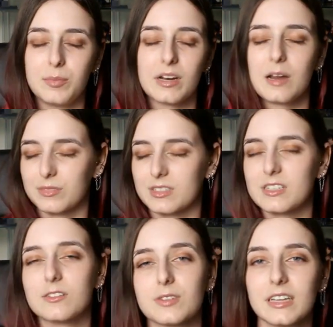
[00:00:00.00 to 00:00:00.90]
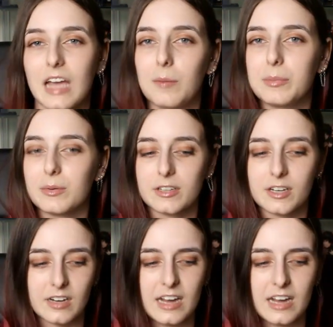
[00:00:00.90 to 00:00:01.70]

I'm still really happy with her.